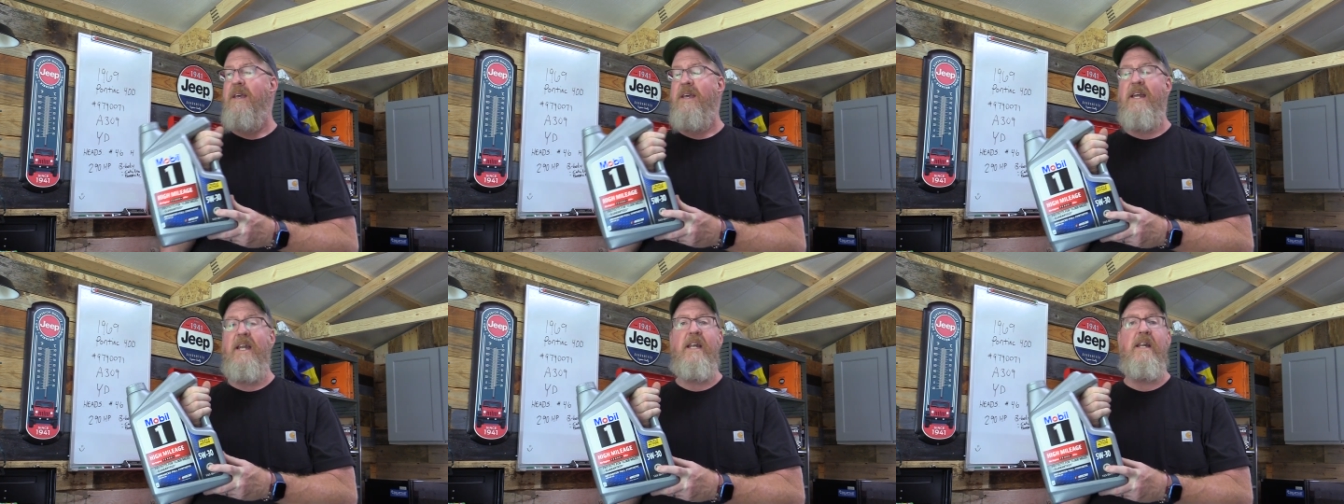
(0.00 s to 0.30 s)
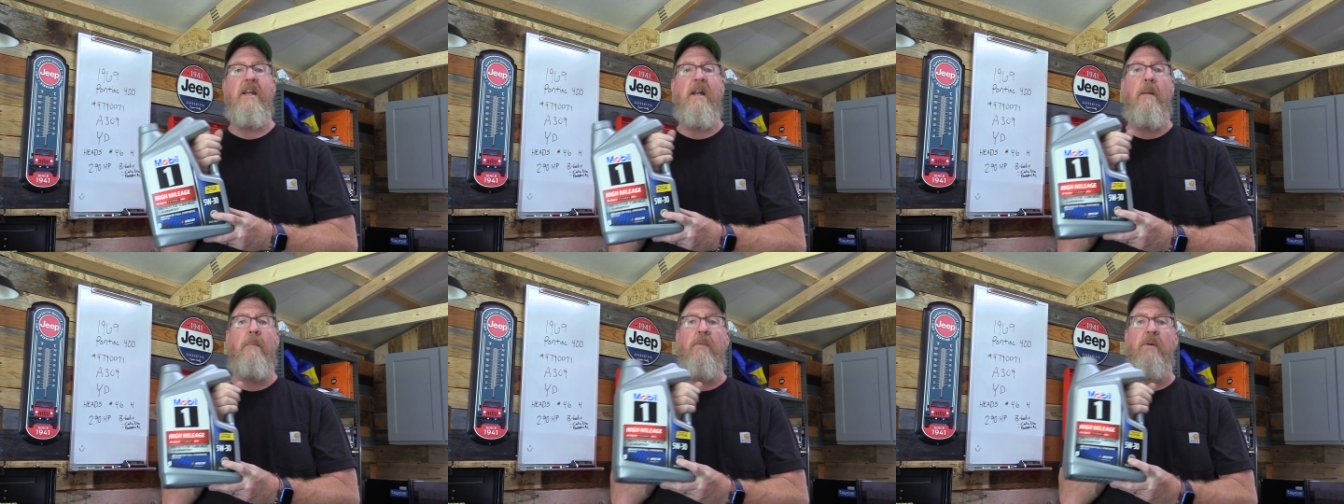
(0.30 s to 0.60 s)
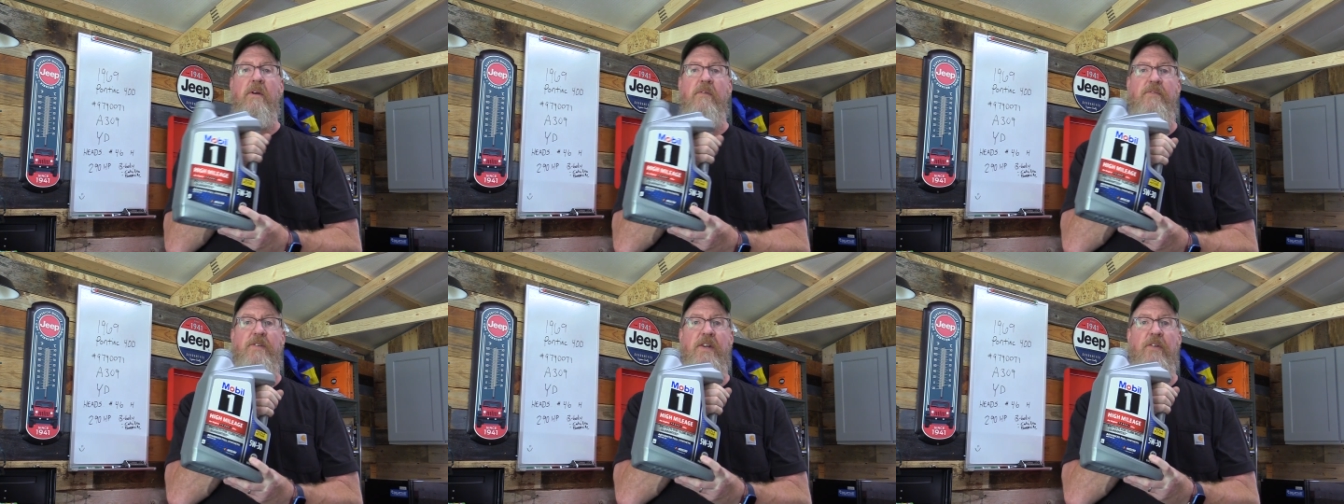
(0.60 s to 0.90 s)
any
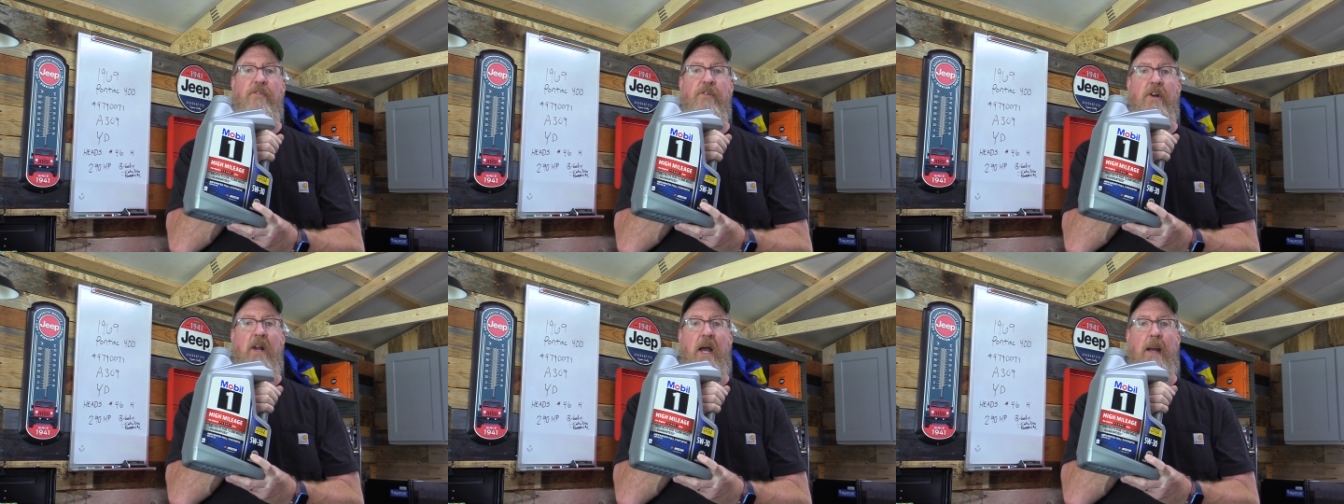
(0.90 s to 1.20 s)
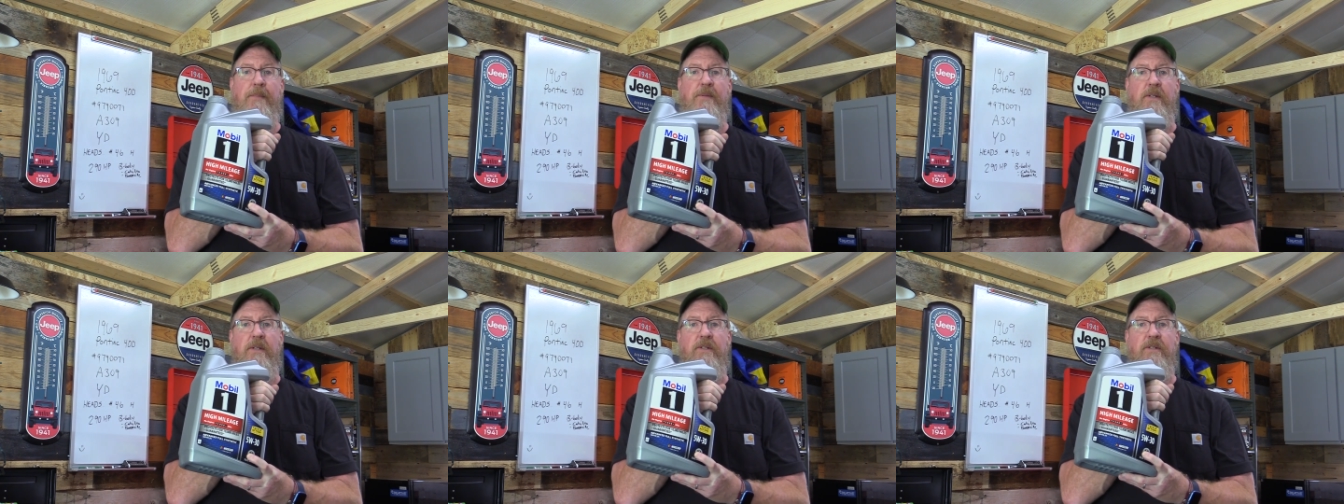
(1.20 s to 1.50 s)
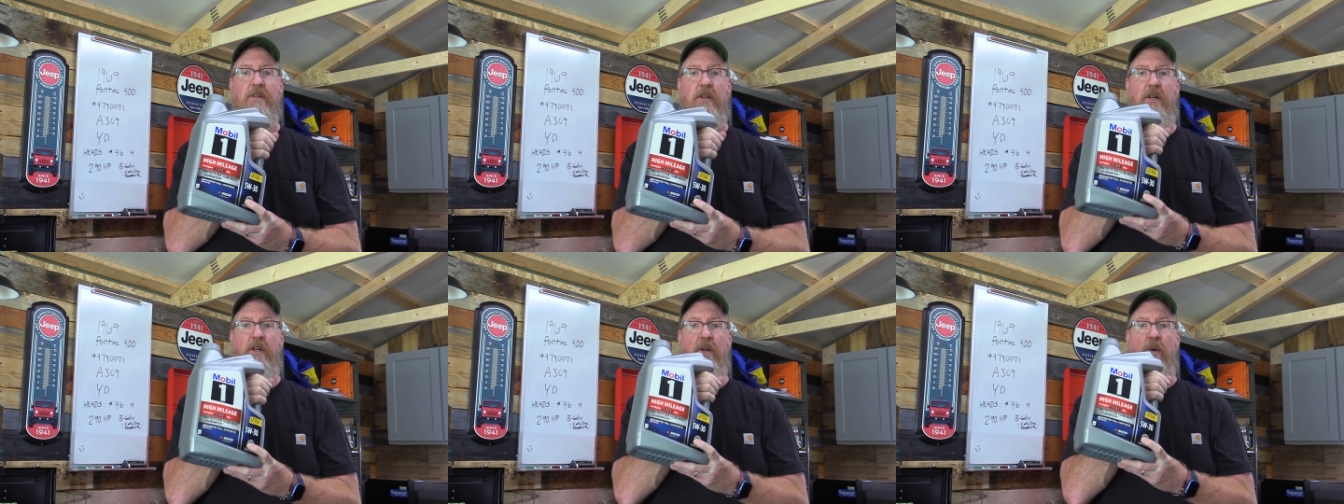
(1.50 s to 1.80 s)
number of different options.
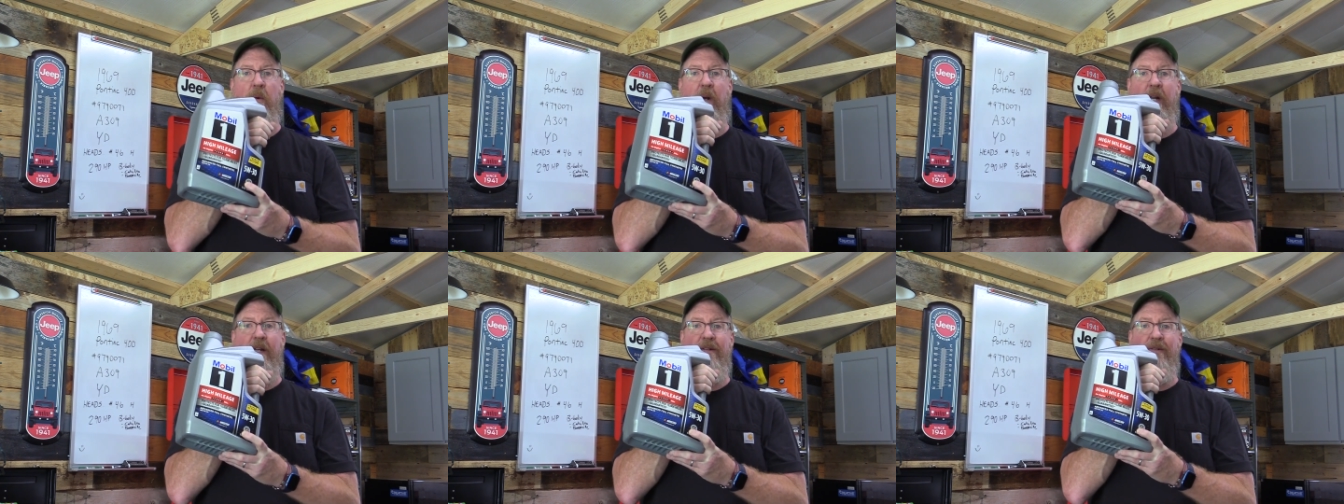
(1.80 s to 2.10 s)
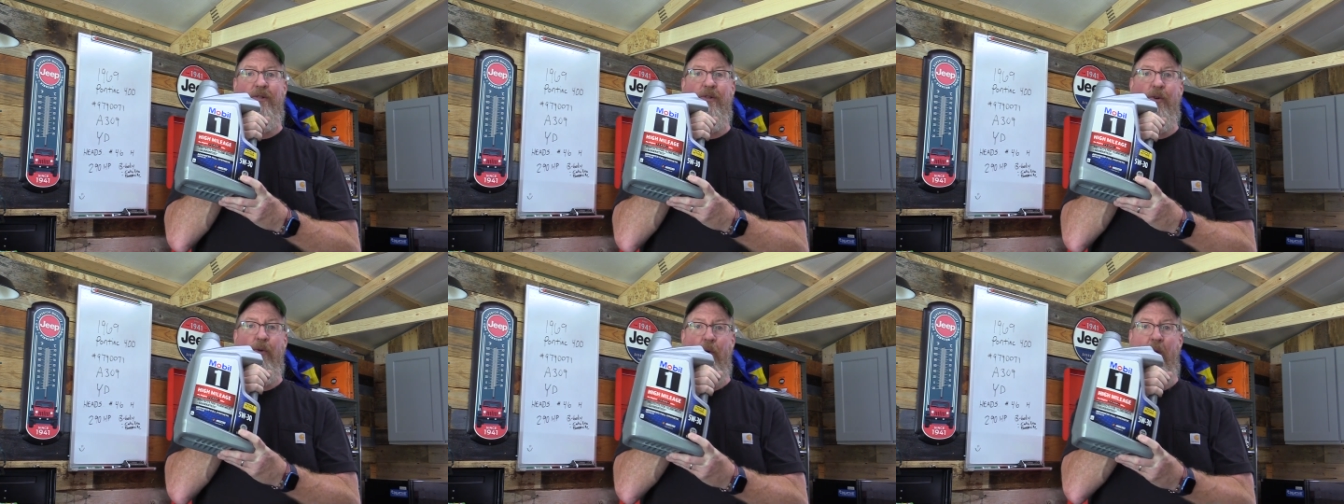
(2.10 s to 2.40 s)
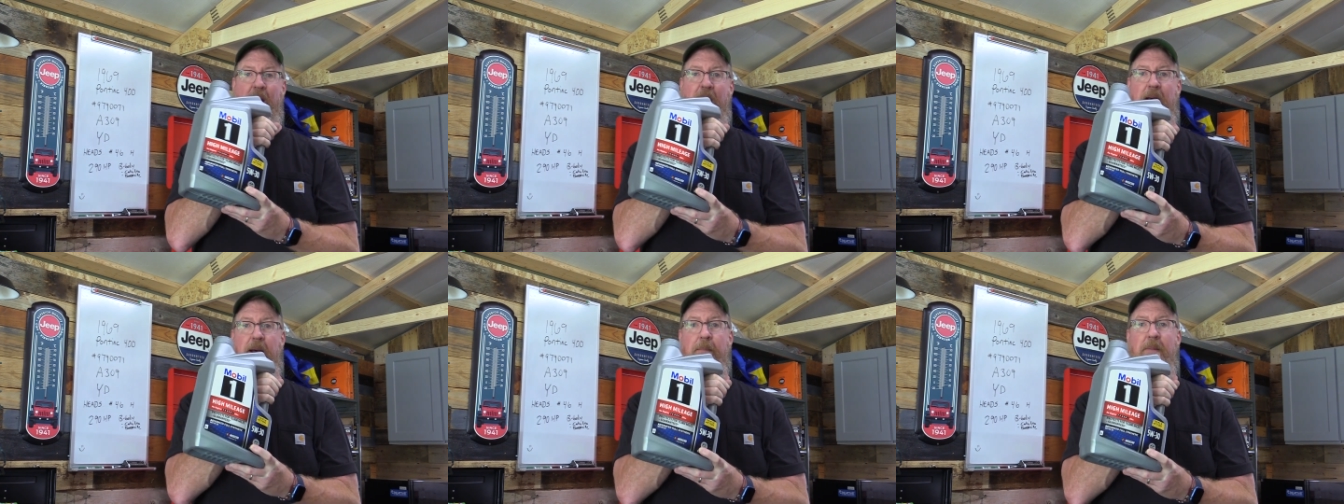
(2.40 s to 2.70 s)
So you don't want to just
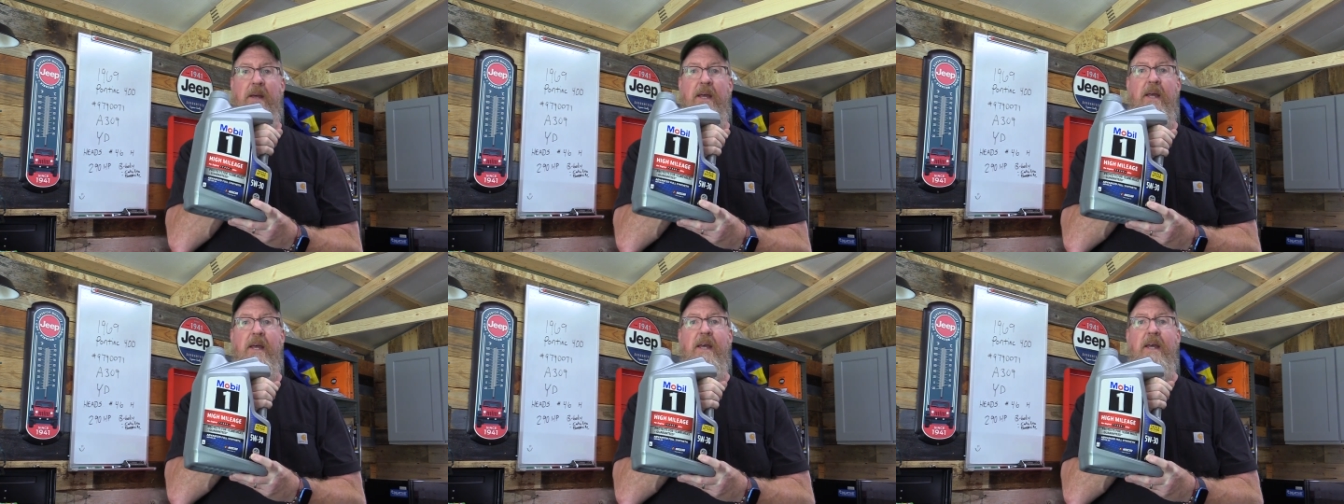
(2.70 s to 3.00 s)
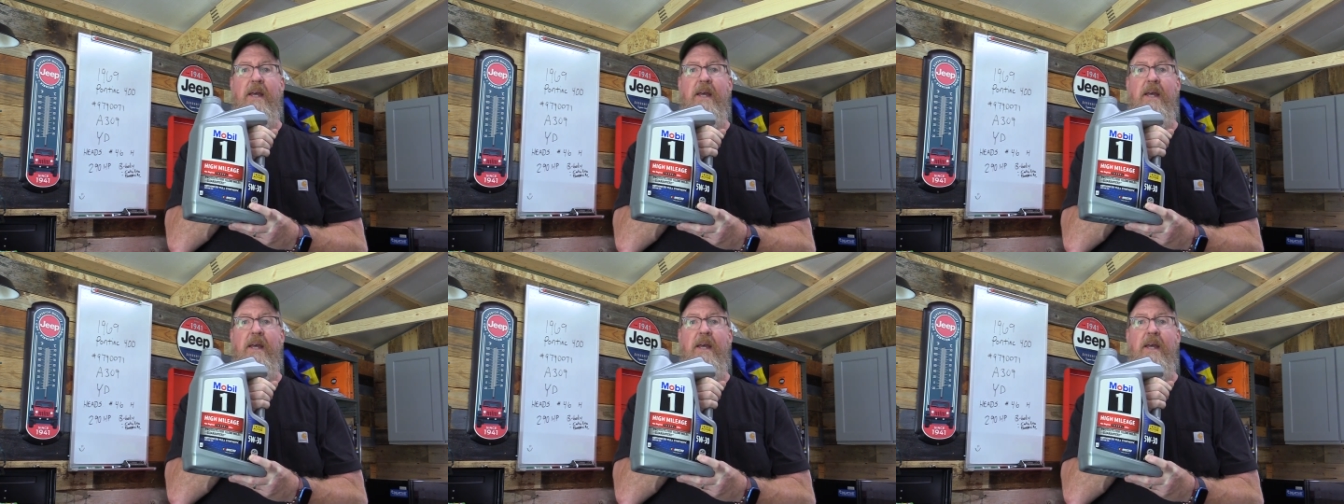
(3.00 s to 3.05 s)
grab